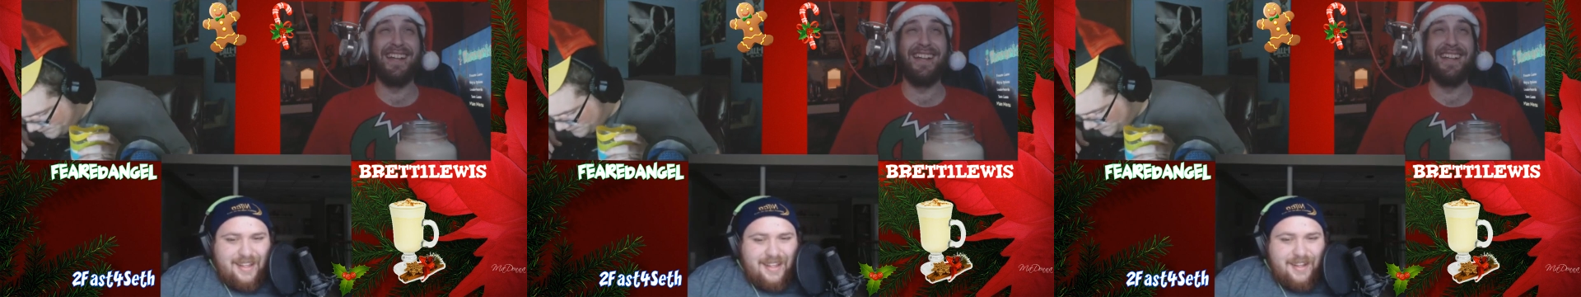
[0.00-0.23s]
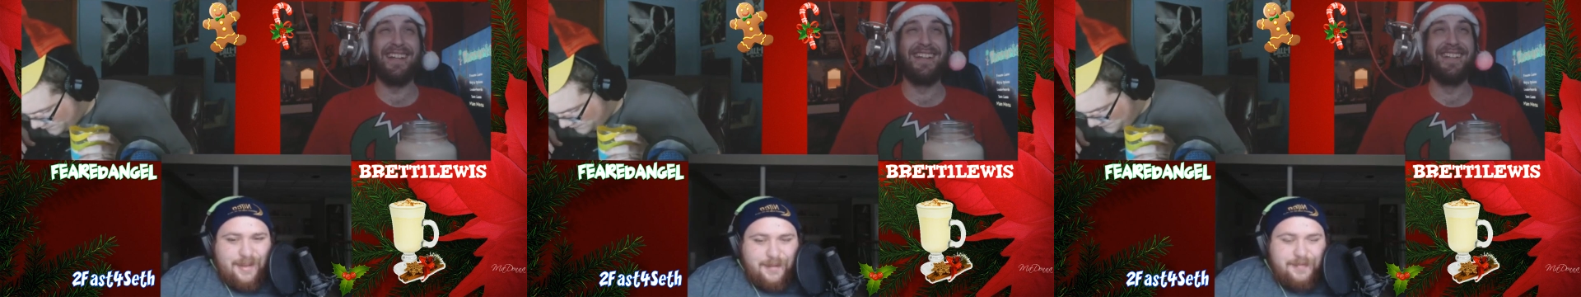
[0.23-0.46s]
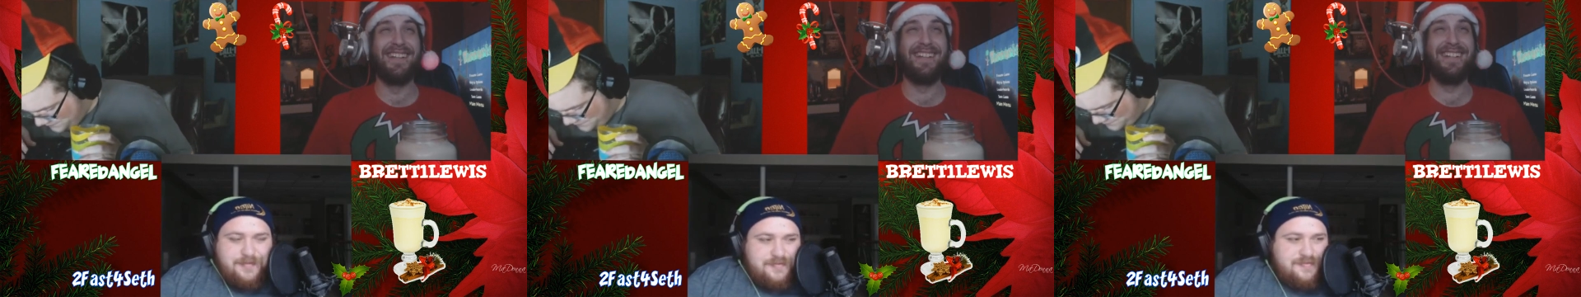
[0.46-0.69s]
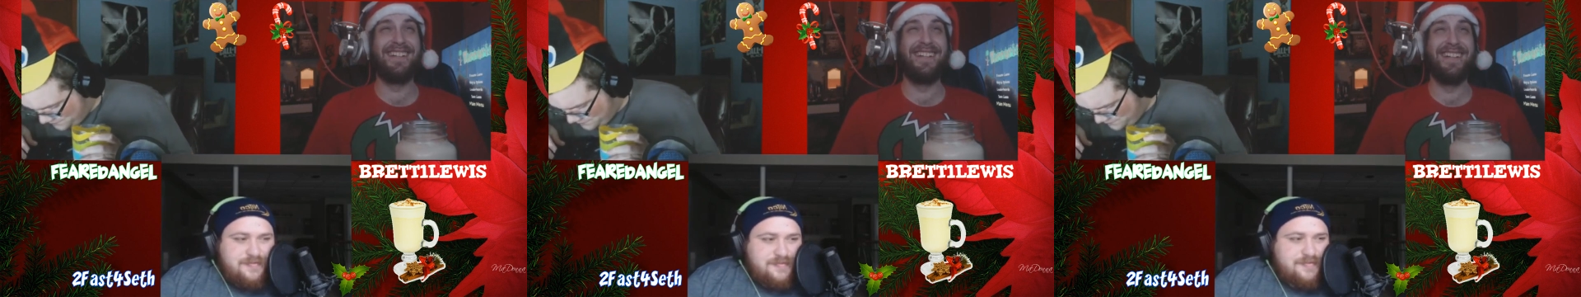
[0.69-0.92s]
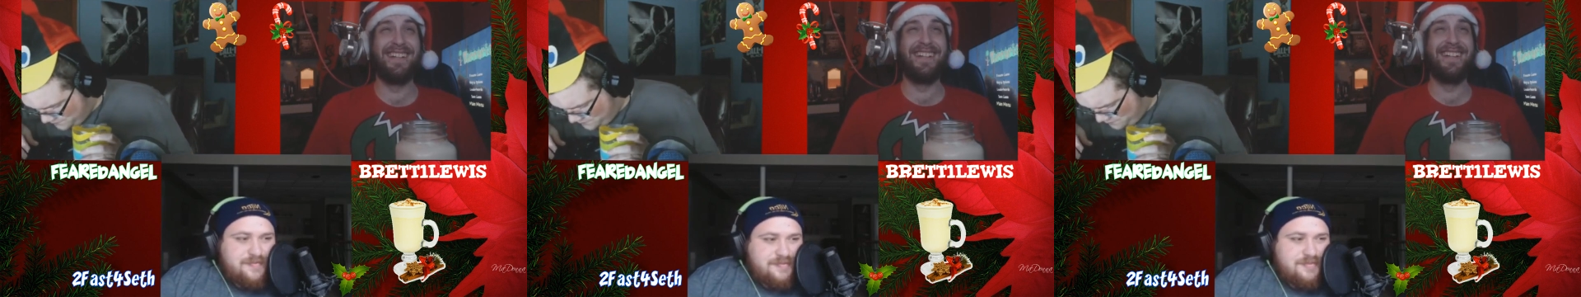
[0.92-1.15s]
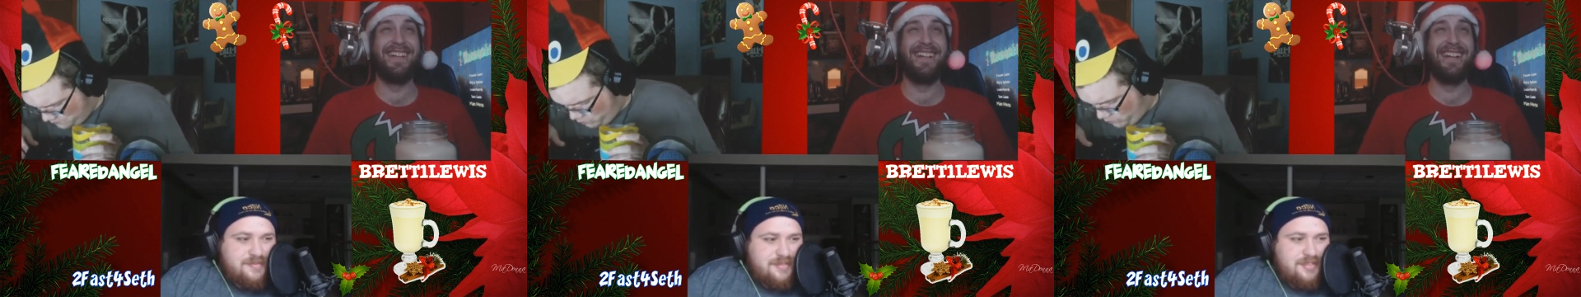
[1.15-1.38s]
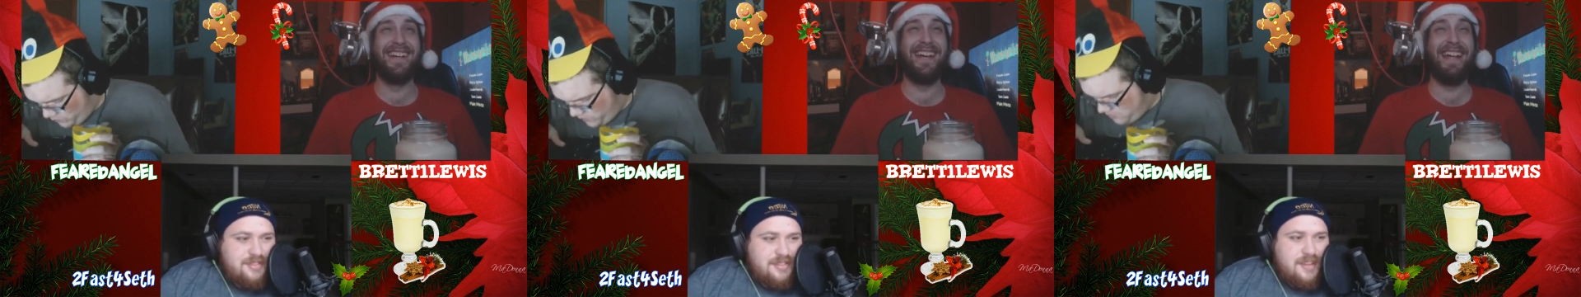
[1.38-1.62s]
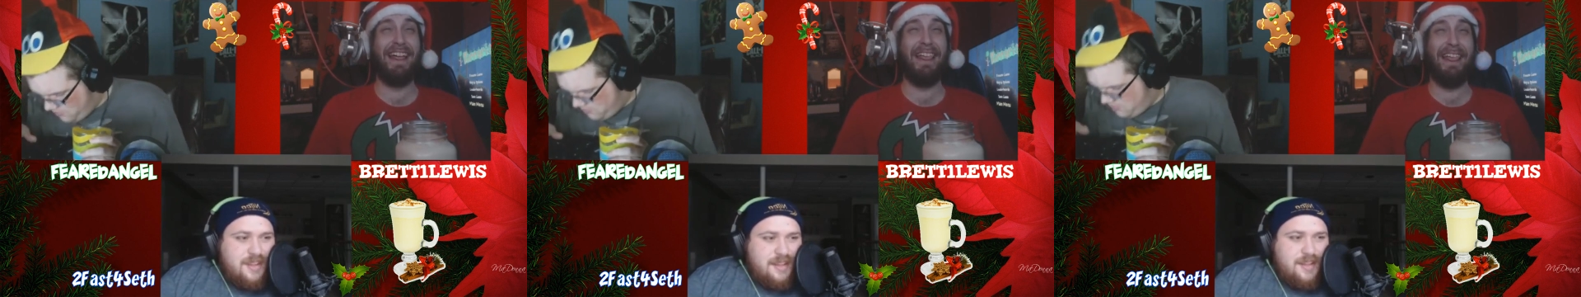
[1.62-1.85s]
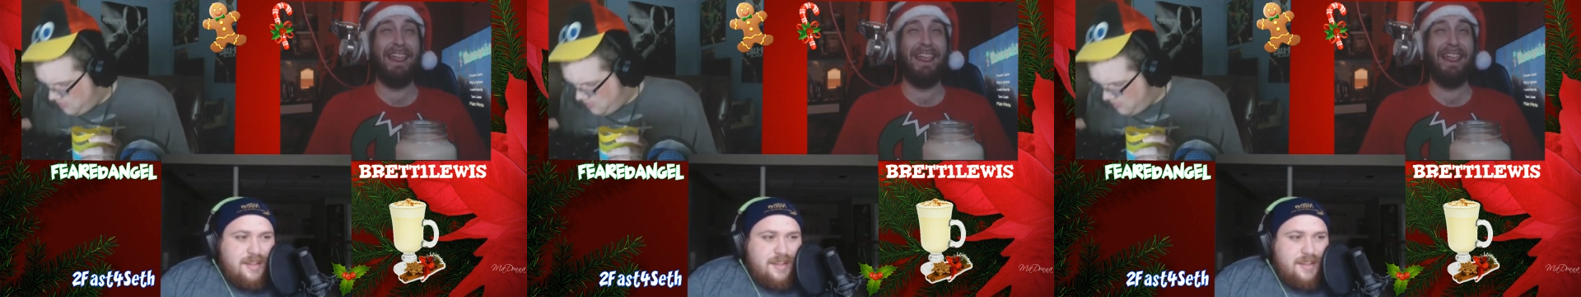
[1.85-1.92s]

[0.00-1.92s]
No one is speaking in this clip.